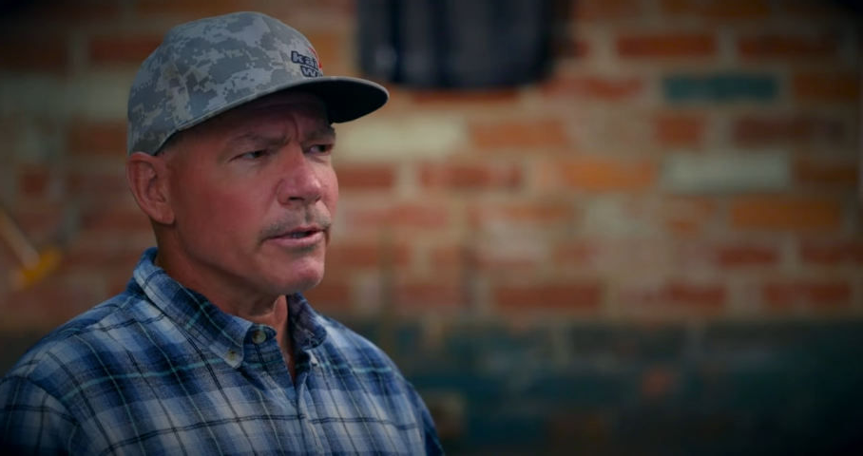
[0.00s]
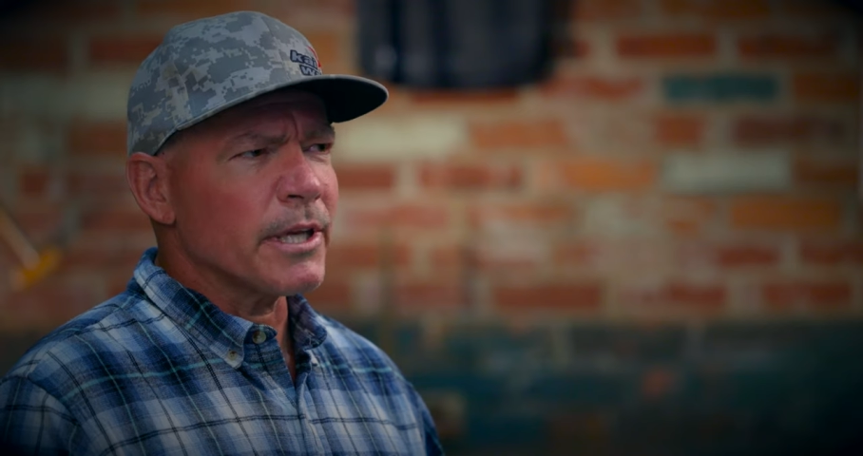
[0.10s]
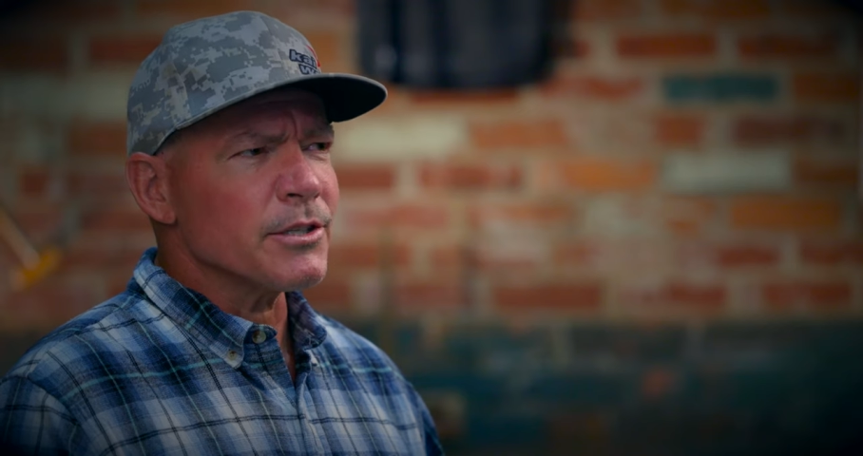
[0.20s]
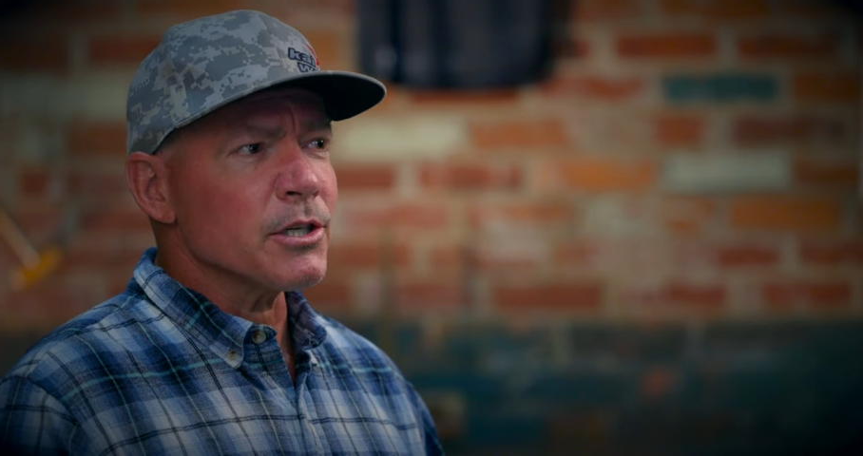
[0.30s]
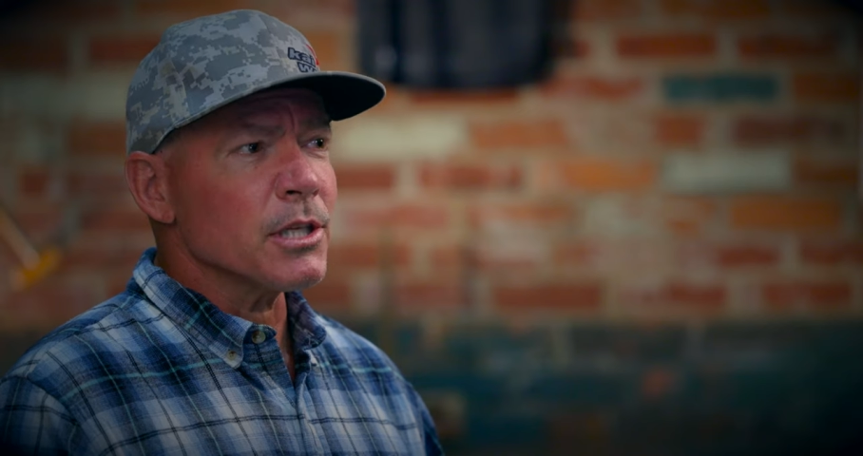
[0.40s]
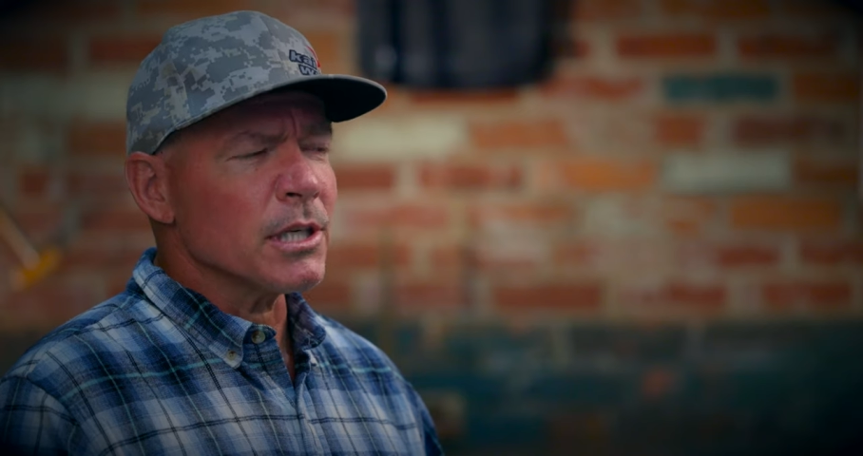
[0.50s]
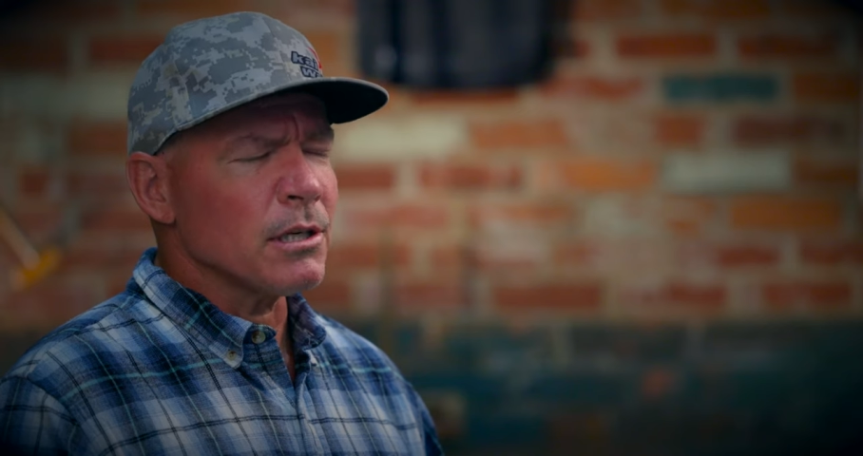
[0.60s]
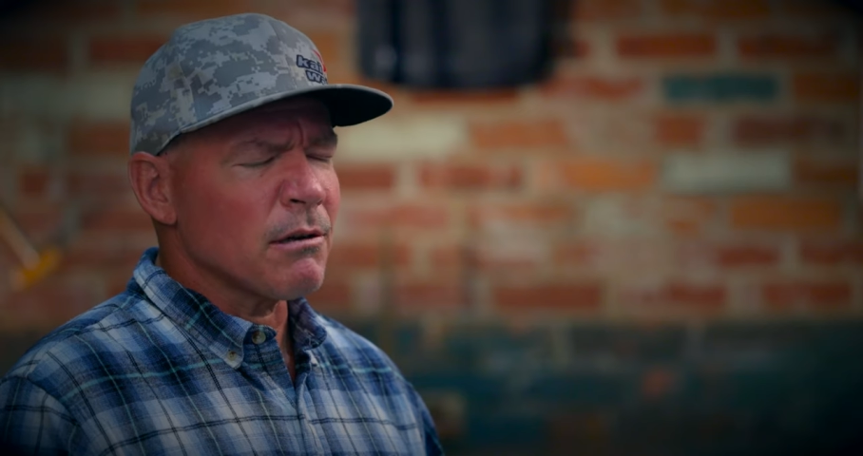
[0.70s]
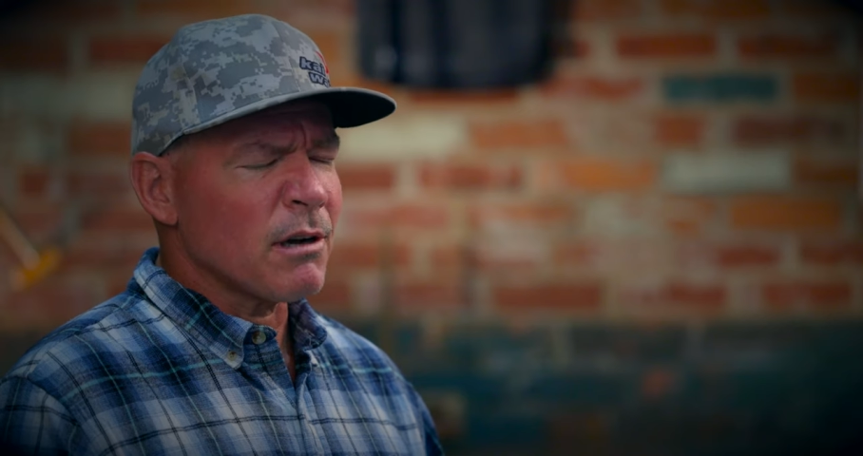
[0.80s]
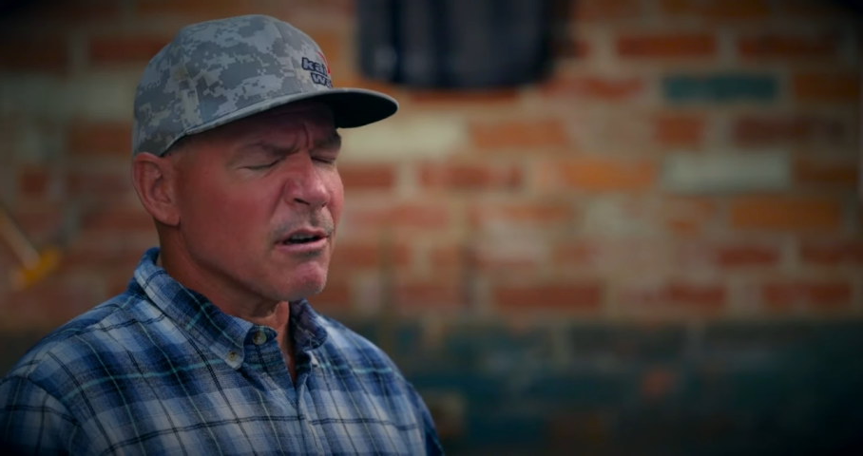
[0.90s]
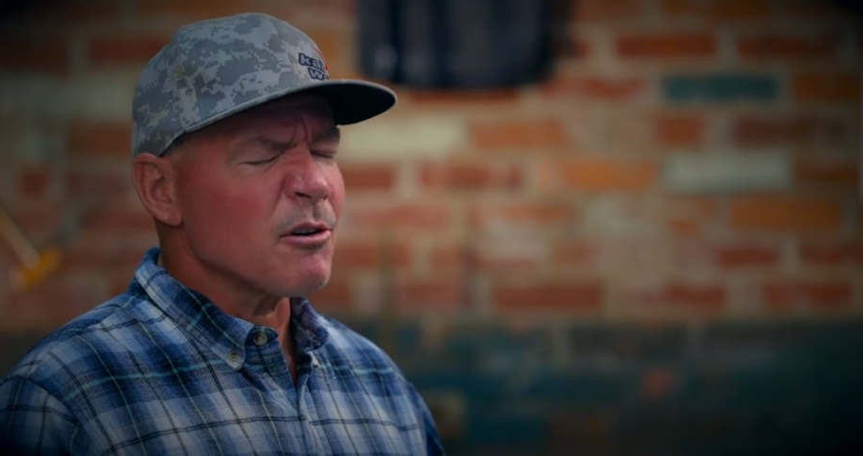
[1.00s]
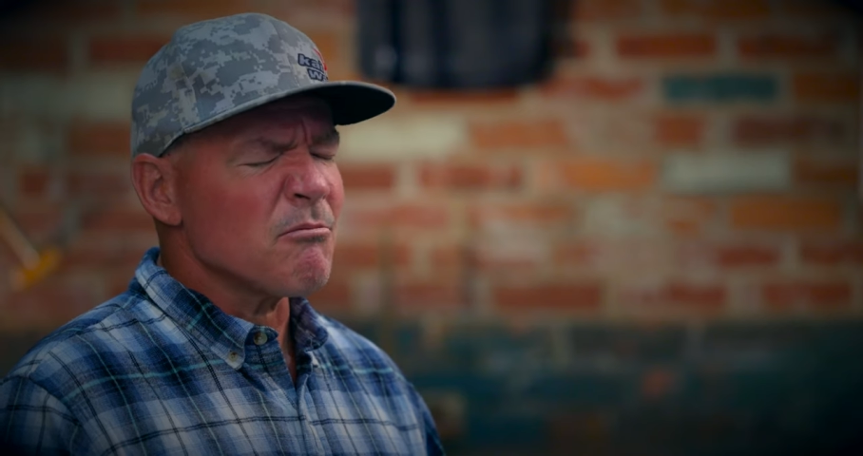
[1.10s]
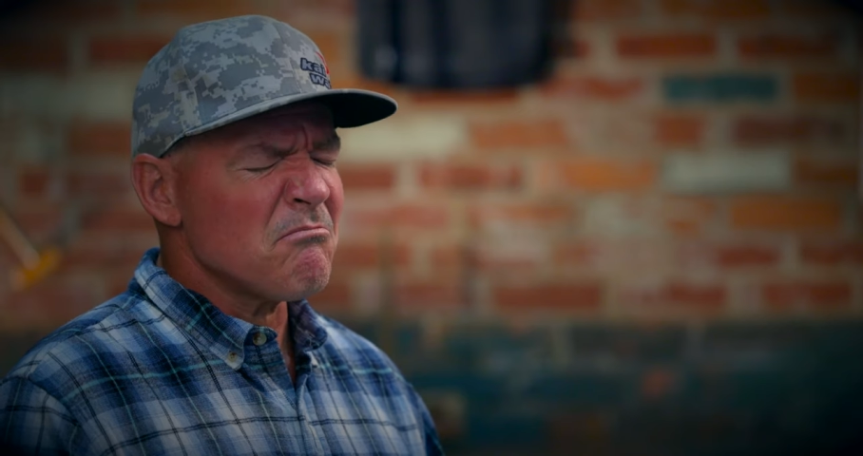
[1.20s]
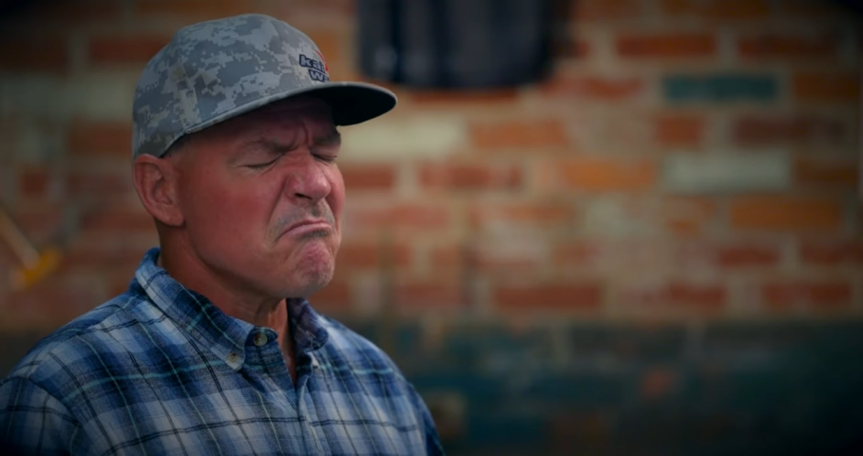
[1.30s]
days early. You know, I'll go,